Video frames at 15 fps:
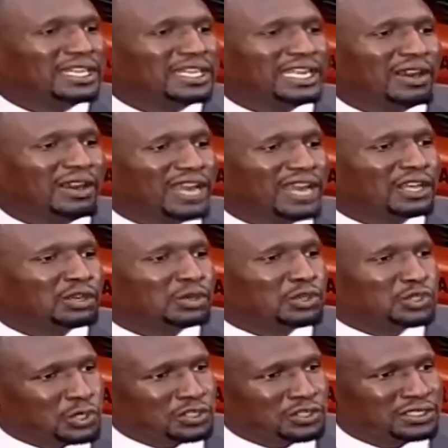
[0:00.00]
this featured
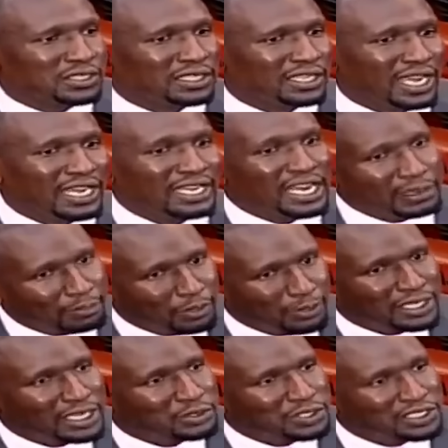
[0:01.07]
prominently in our NADCO
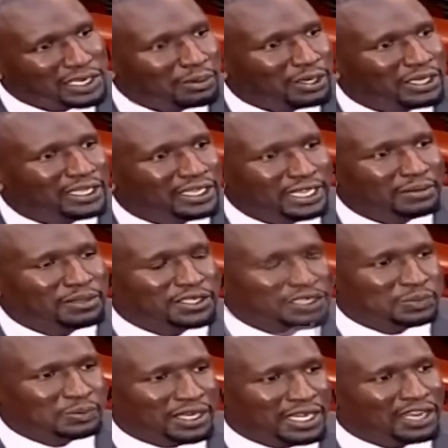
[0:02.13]
talks. And a report
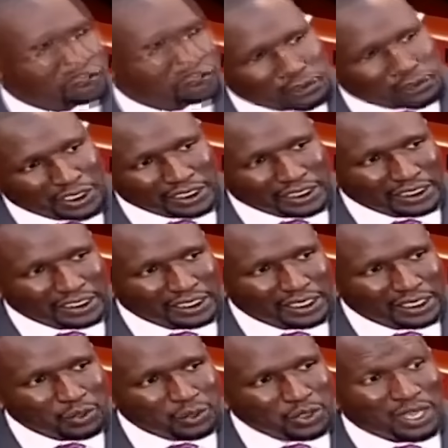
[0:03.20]
that we tabled here, Mr.
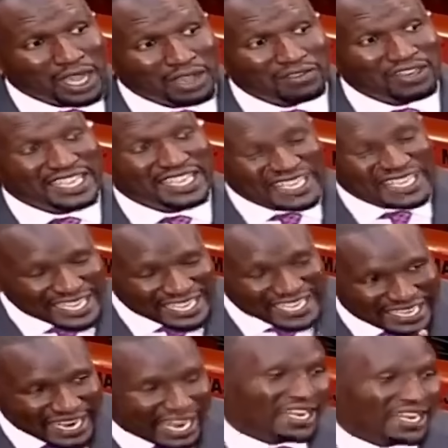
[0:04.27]
Speaker, unfortunately,
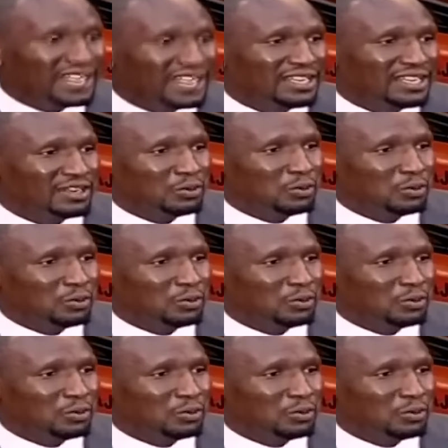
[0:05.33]
which we haven't